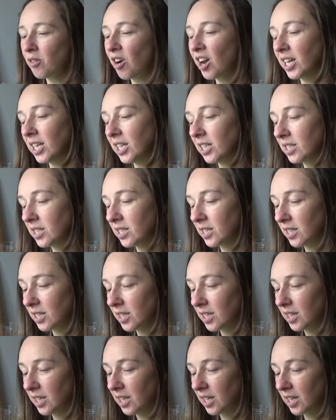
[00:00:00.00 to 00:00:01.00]
bright
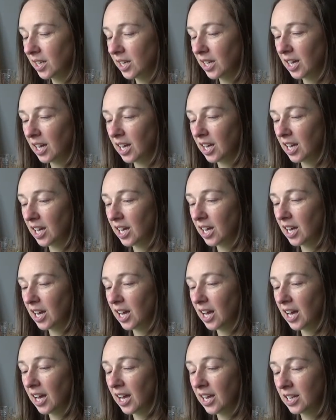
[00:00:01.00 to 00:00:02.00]

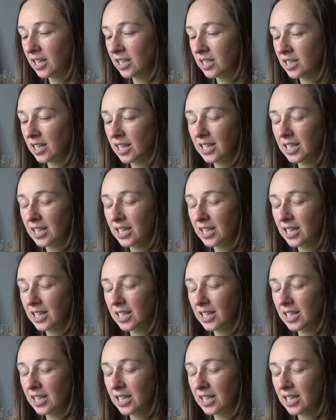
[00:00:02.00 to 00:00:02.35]
and